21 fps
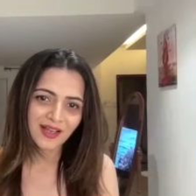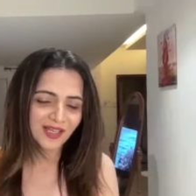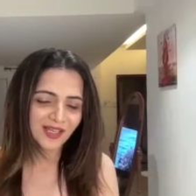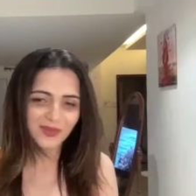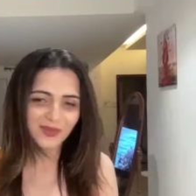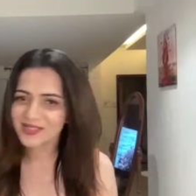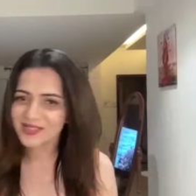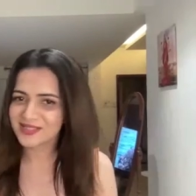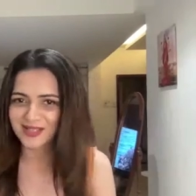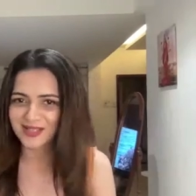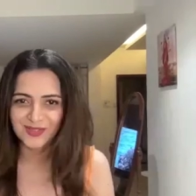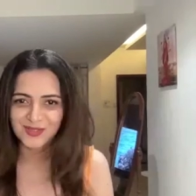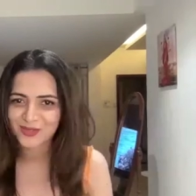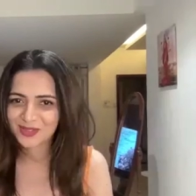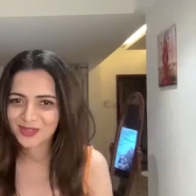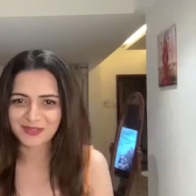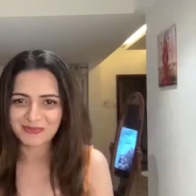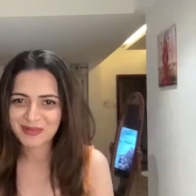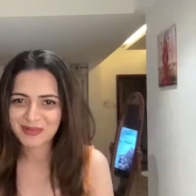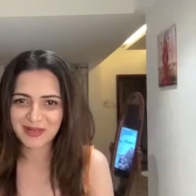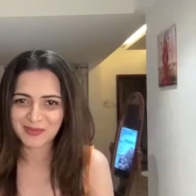Otherwise, I don't
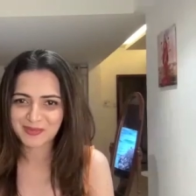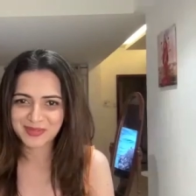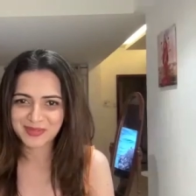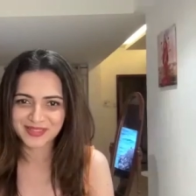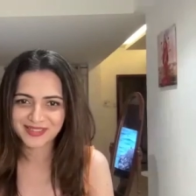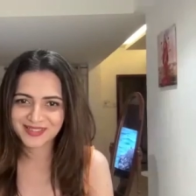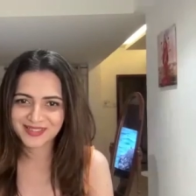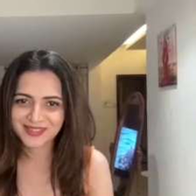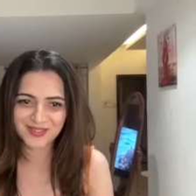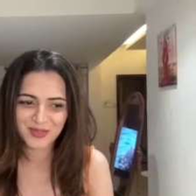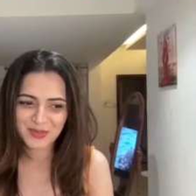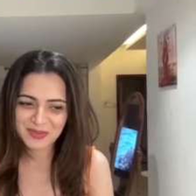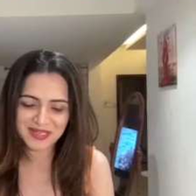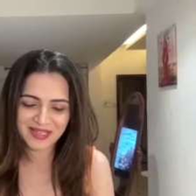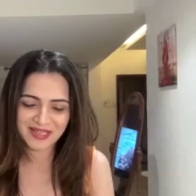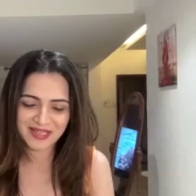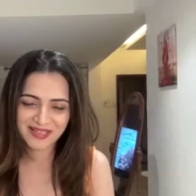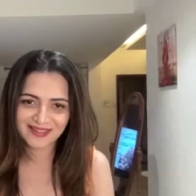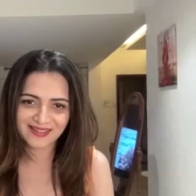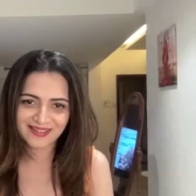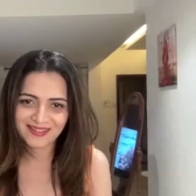give my opinions or
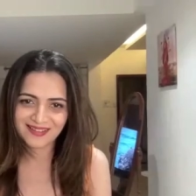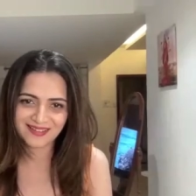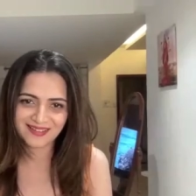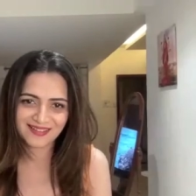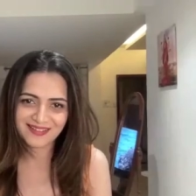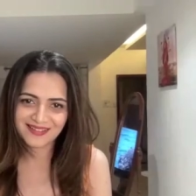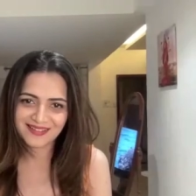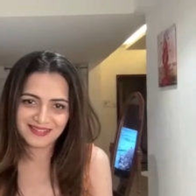my